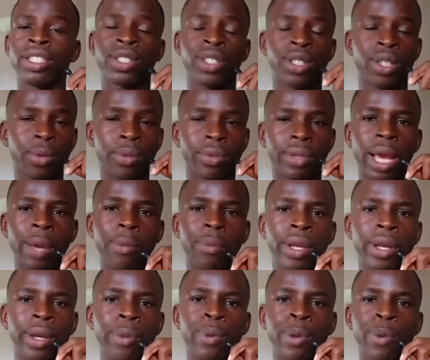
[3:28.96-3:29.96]
sometimes
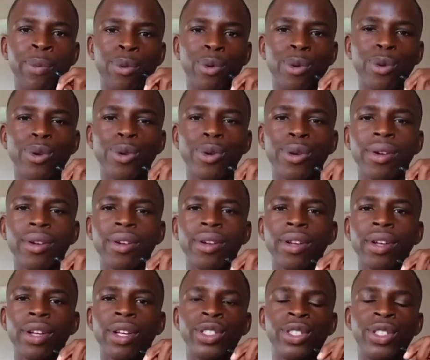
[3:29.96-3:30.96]
many people
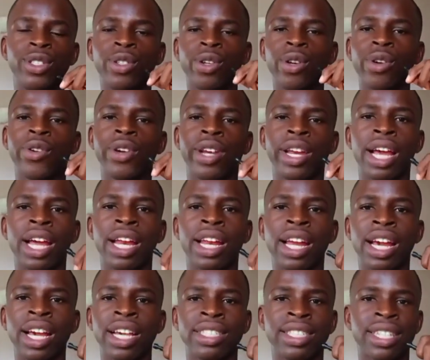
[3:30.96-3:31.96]
do not
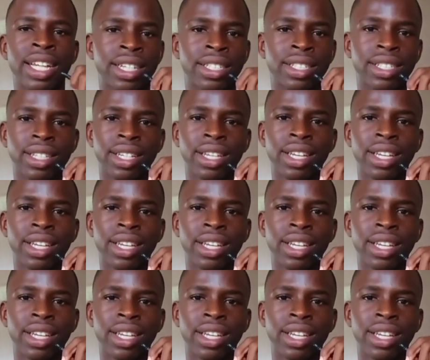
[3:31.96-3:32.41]
realize that